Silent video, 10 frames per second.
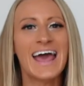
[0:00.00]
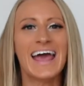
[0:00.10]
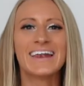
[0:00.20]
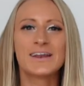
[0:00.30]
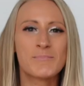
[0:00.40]

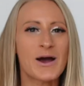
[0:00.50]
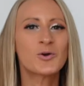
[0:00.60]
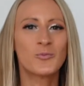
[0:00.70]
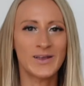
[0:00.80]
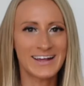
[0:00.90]
And in
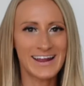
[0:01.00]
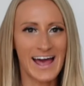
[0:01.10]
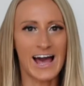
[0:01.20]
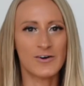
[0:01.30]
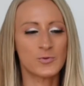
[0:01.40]
about a week and a
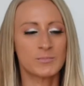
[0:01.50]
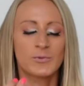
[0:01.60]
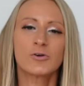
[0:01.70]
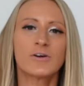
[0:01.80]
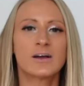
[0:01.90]
half, when
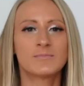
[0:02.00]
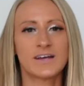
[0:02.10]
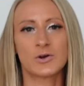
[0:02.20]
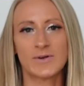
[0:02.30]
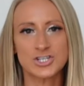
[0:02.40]
Mercury comes
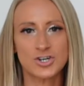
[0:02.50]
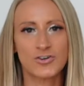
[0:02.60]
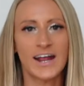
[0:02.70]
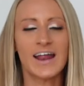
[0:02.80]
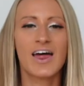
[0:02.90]
out of
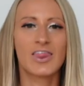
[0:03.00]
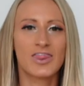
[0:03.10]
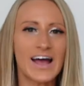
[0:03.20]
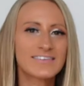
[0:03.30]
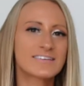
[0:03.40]
retrograde,
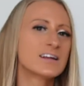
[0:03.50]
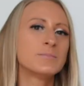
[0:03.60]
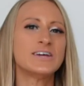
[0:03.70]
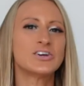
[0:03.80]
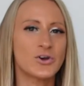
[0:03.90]
that's going to
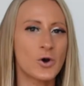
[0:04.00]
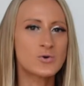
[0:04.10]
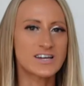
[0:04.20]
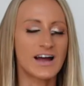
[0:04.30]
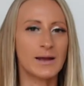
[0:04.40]
be go
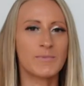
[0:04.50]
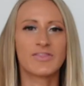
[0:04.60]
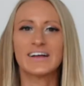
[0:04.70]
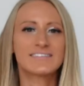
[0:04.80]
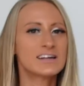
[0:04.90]
time.
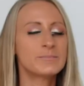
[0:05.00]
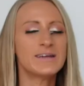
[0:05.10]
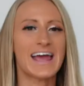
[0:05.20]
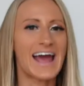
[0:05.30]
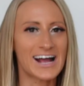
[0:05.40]
That's going to
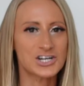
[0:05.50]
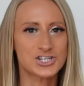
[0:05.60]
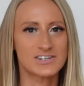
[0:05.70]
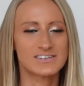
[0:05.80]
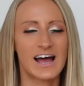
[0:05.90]
be
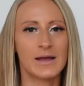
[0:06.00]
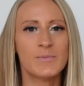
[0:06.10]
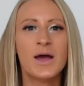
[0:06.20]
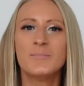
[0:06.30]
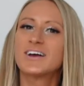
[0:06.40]
action time.
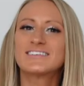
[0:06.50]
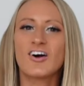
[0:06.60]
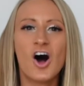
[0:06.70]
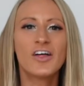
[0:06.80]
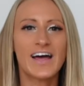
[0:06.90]
Because
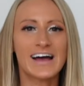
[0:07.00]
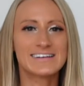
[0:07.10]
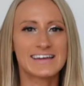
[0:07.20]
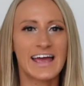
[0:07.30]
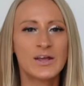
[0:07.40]
on
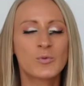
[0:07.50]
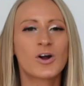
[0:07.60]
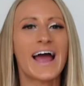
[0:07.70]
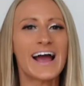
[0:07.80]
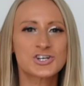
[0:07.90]
that day,
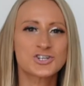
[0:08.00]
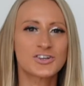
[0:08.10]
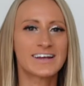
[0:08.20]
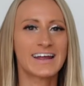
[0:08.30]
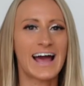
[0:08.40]
we're
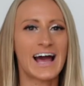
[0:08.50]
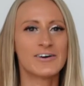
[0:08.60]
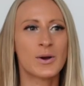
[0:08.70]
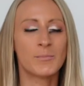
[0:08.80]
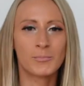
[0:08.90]
actually going to
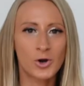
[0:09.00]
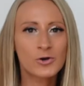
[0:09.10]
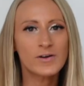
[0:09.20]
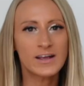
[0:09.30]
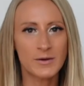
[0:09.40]
have
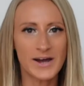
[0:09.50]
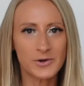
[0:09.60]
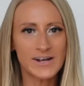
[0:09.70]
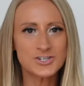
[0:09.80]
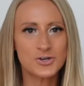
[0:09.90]
Mercury come out
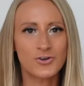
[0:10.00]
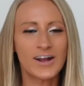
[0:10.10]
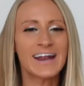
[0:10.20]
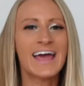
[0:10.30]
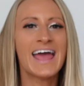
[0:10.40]
of
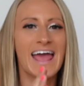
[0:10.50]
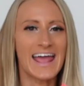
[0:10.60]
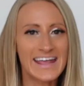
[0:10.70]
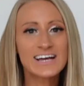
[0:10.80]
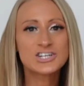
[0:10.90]
retrograde
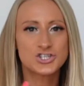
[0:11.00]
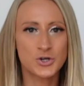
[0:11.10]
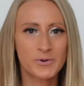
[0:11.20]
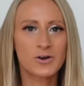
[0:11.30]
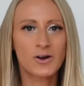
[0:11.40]
and
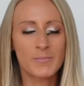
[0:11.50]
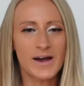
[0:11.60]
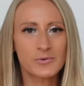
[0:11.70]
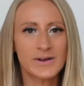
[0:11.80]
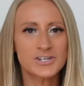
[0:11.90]
Jupiter come
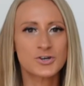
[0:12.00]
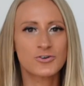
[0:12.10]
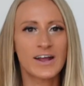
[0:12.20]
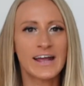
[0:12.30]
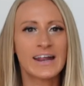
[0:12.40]
out of
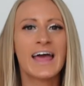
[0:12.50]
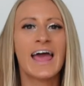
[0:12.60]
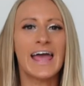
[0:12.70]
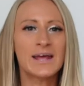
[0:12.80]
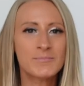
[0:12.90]
retrograde.
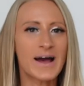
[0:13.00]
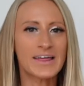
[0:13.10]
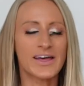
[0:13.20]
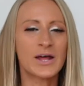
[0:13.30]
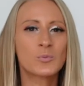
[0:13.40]
And by
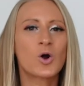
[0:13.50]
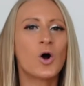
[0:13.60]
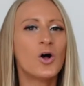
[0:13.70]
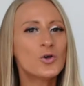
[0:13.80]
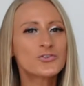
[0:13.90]
then, we're
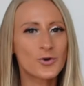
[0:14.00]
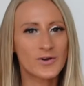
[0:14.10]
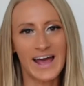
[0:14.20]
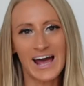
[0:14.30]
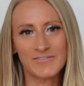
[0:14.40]
also
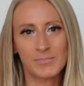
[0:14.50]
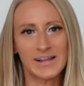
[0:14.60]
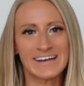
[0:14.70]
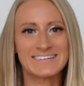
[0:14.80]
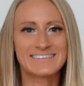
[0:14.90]
going to have the
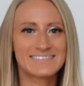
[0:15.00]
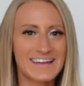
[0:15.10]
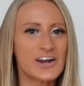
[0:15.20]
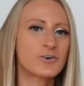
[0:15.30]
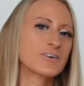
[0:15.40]
planet
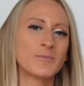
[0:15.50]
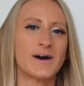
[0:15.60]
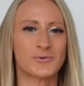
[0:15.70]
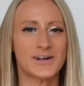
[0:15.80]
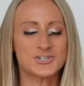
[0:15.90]
Saturn come
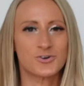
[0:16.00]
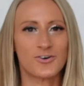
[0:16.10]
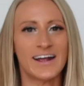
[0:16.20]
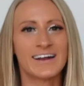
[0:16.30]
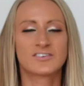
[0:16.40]
out of
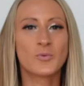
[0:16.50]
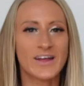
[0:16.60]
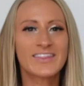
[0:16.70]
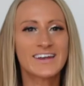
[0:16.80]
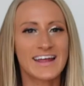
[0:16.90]
retrograde. So
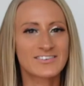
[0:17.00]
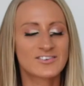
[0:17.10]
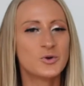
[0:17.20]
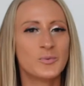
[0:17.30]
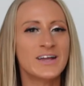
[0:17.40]
in the
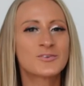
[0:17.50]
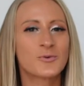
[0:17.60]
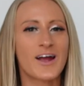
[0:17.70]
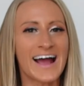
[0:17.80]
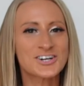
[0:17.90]
next 2 weeks,
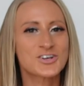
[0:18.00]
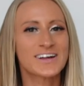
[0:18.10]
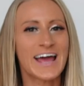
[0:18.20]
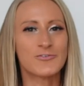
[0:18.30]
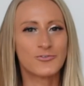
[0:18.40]
we're actually
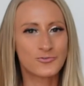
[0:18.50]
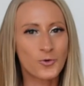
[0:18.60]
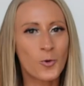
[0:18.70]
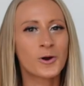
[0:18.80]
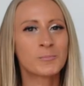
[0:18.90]
going to have
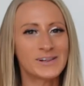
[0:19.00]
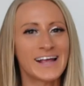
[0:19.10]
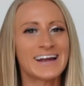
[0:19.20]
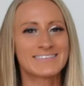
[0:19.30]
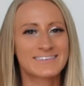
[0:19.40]
4
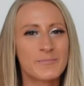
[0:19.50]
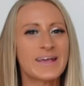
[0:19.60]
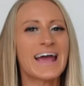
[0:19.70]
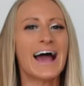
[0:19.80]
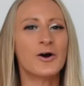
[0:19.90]
planets
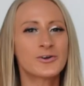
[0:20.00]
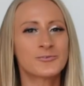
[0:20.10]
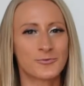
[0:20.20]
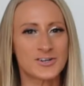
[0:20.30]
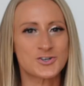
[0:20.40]
coming out
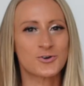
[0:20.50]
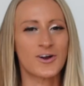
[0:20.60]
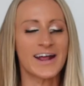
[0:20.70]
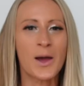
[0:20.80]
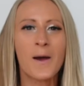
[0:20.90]
of
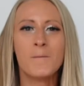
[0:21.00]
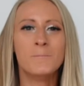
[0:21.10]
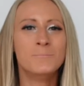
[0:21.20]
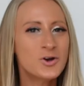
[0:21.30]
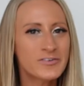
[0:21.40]
retrograde,
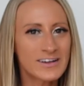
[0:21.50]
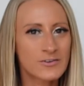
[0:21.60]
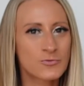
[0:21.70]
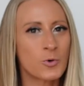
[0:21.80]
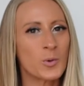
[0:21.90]
moving
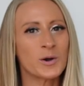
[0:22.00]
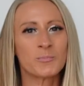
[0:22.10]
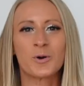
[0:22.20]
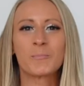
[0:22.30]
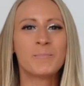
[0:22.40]
us
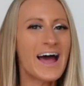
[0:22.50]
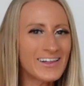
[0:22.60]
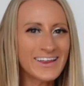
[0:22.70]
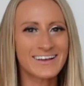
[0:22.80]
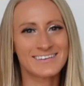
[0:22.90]
forward,
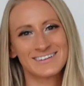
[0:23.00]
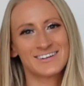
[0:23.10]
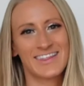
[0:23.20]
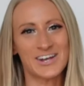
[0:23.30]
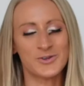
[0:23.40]
propelling us
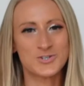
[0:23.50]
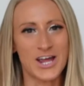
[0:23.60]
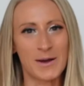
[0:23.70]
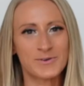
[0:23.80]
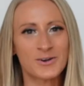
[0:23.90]
into that new
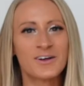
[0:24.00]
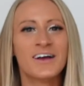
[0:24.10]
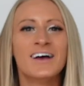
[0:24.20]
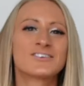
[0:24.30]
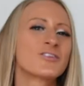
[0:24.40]
chapter.
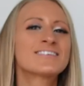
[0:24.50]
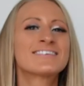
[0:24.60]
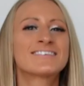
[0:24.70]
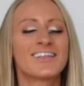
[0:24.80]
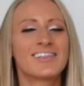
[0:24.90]
So this is the